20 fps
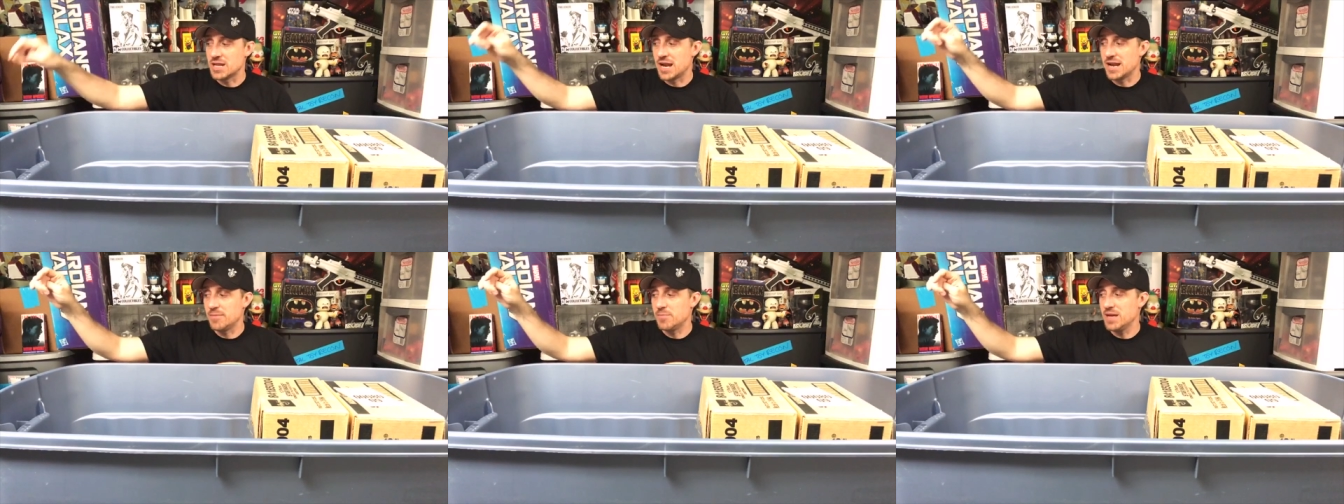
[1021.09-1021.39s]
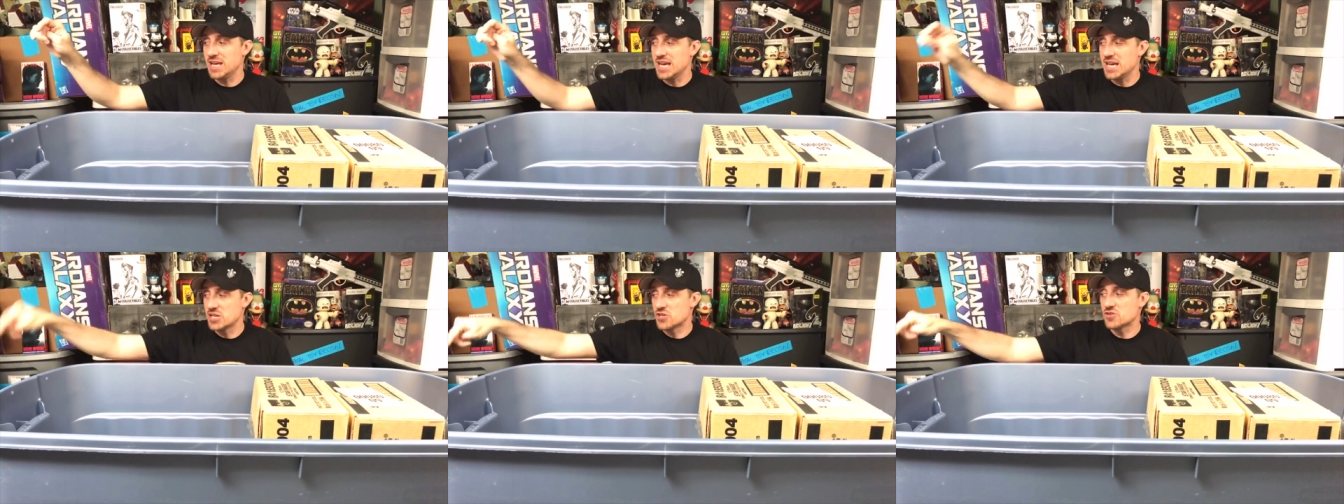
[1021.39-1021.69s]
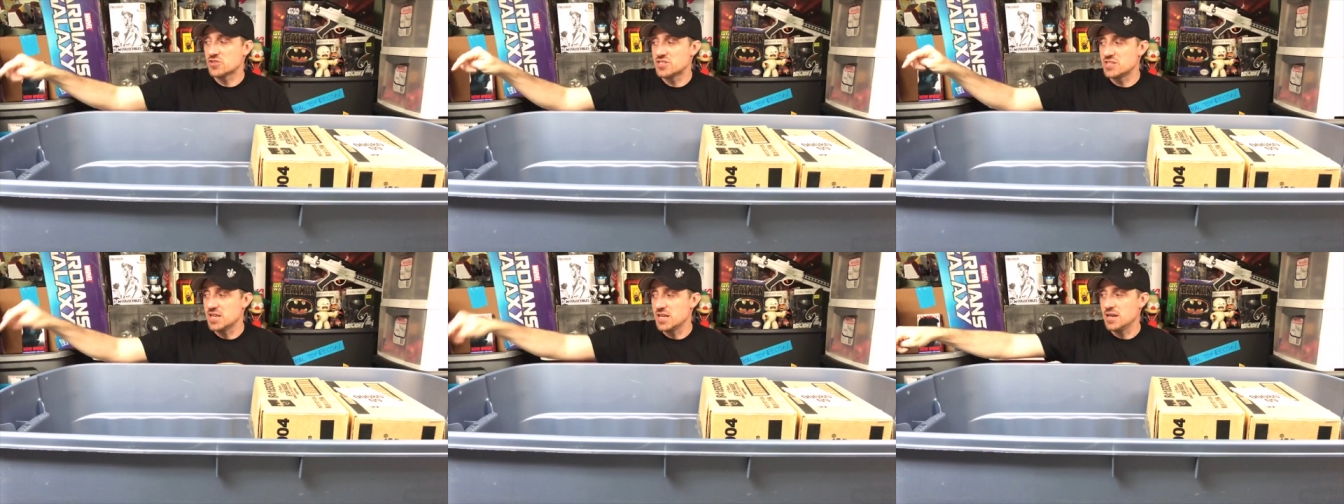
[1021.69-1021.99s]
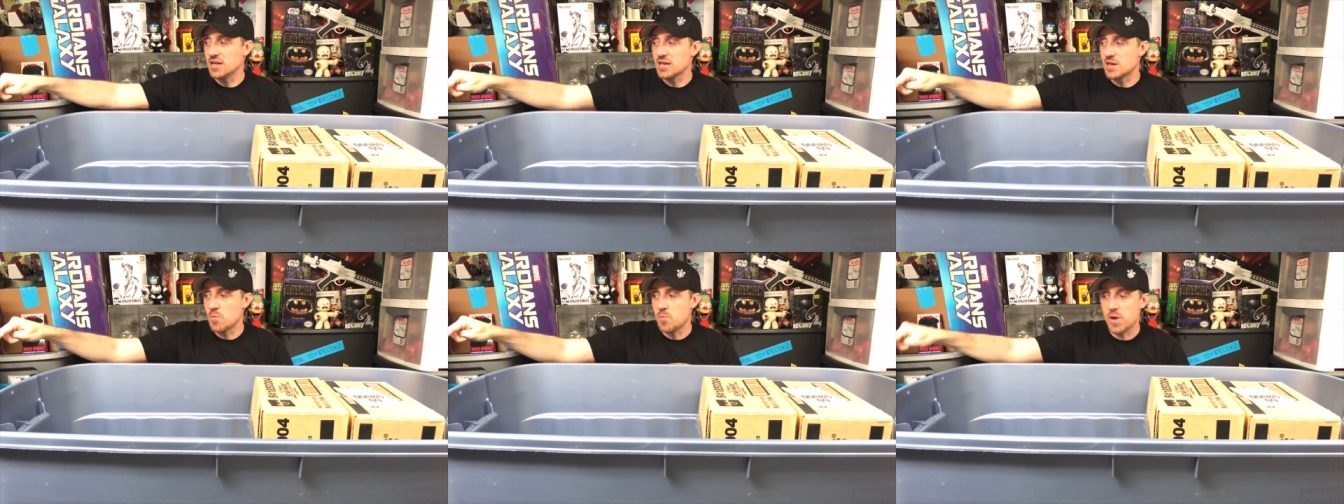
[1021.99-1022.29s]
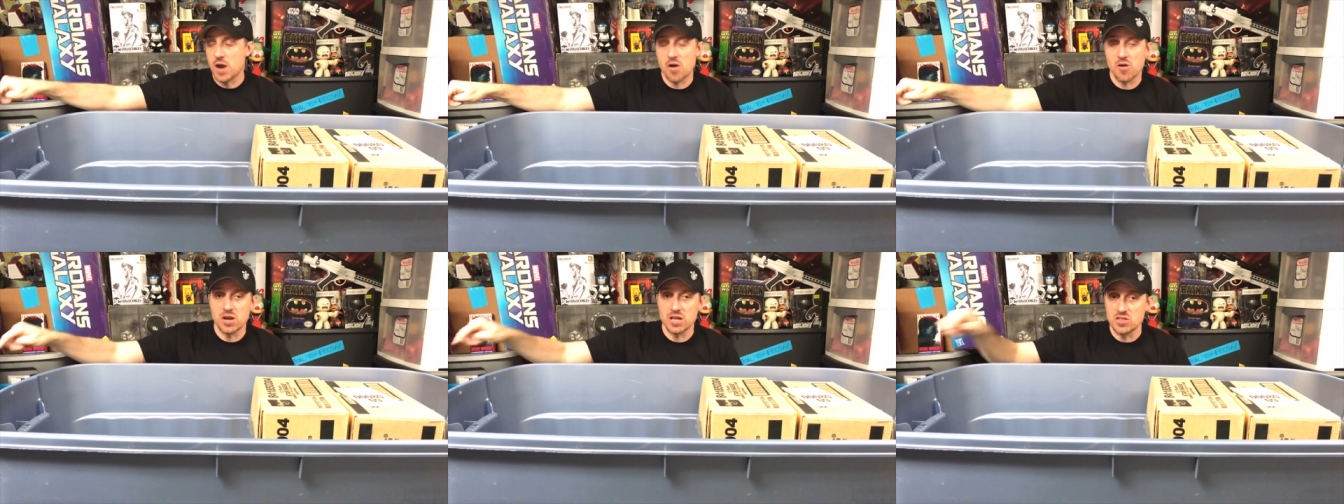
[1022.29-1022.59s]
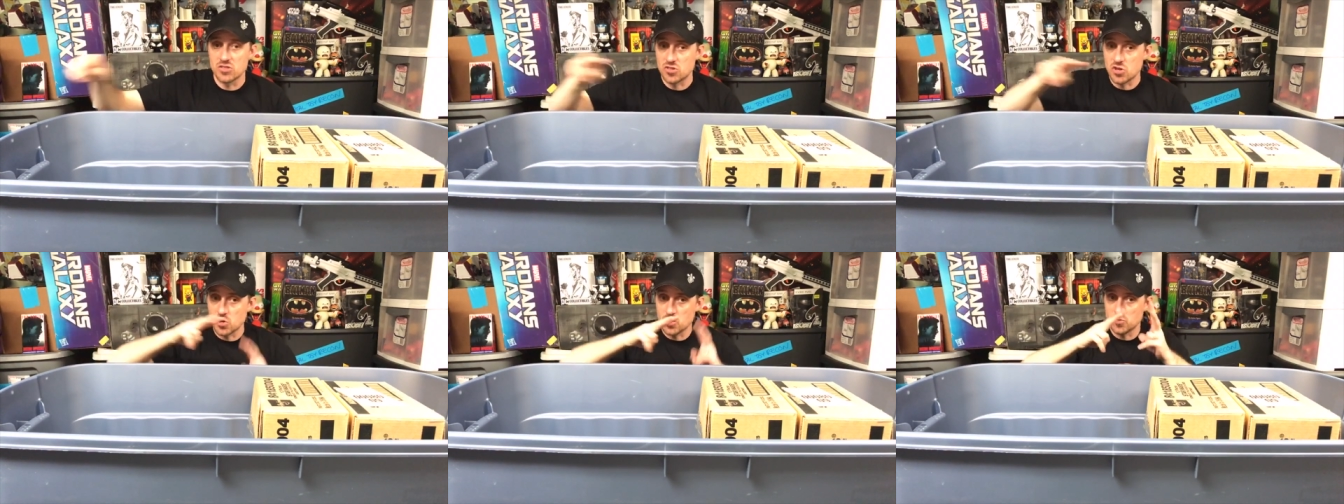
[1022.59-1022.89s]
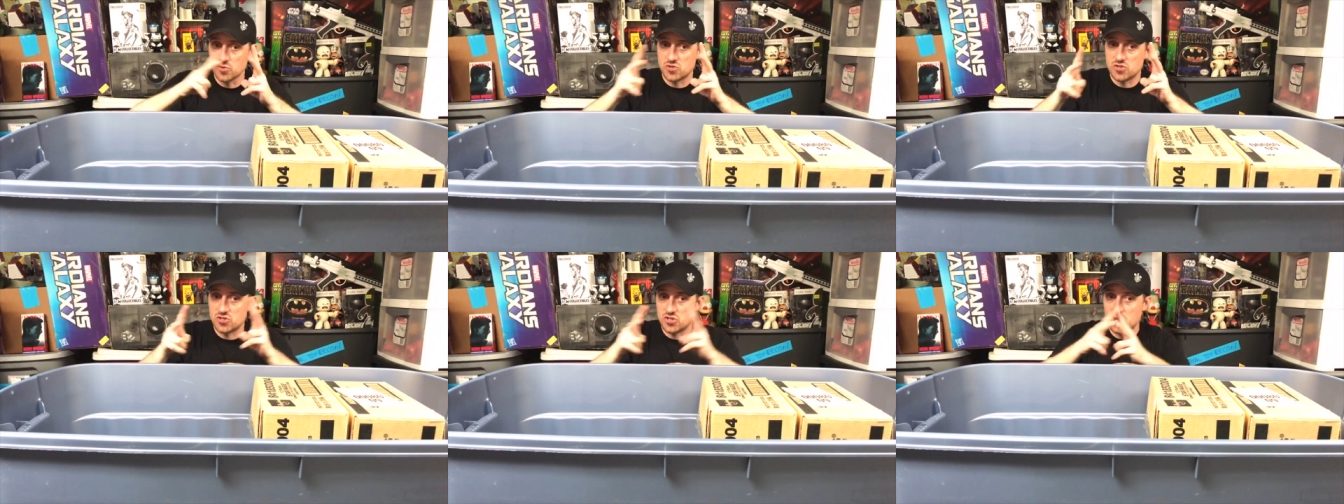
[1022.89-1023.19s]
I'd be interested in comparing
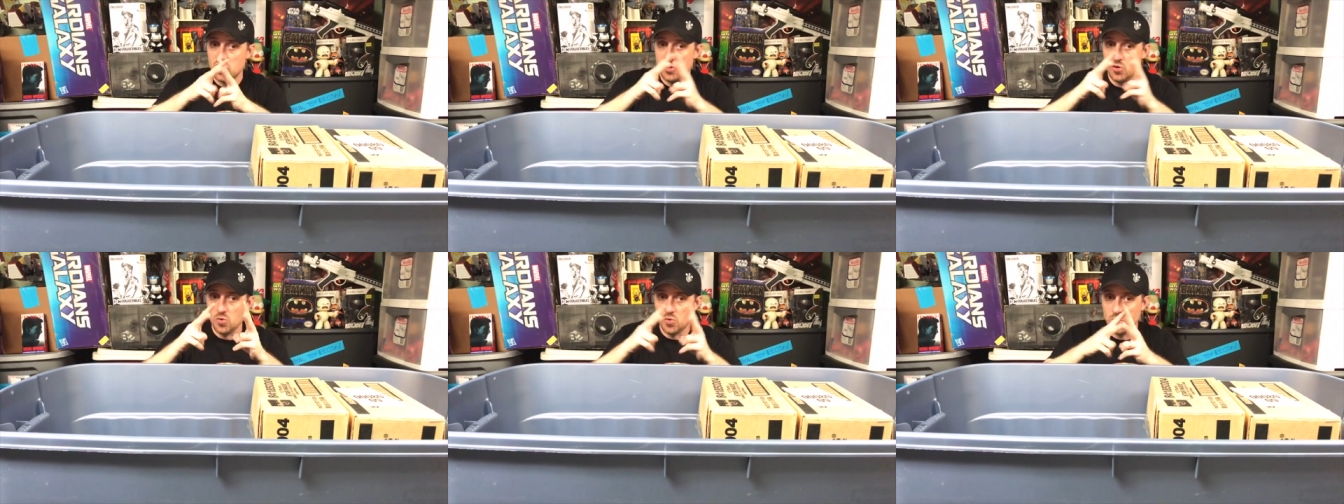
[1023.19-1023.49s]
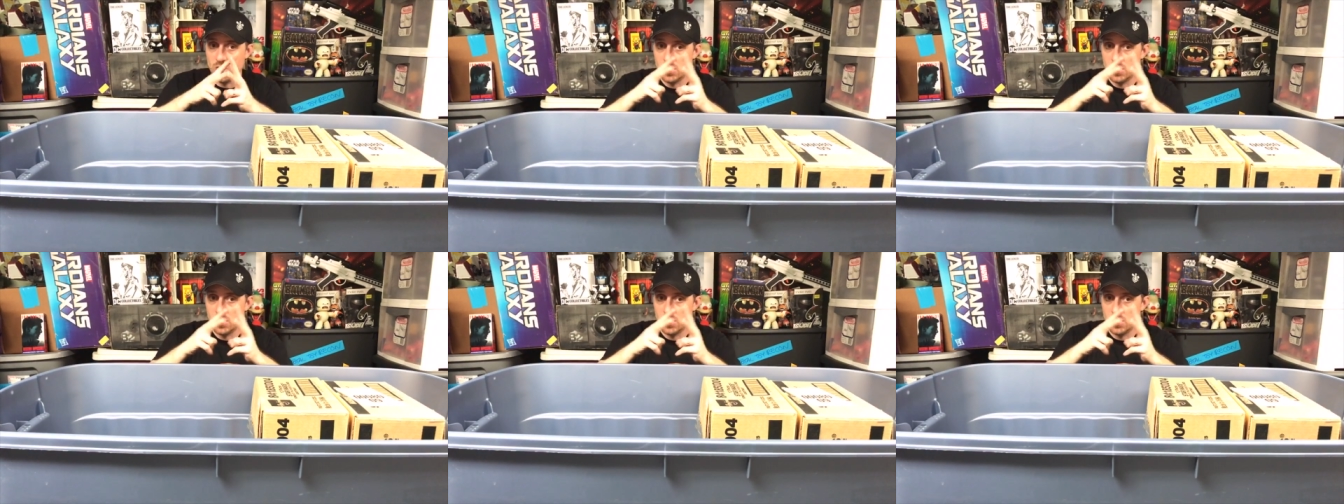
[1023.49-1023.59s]
those two.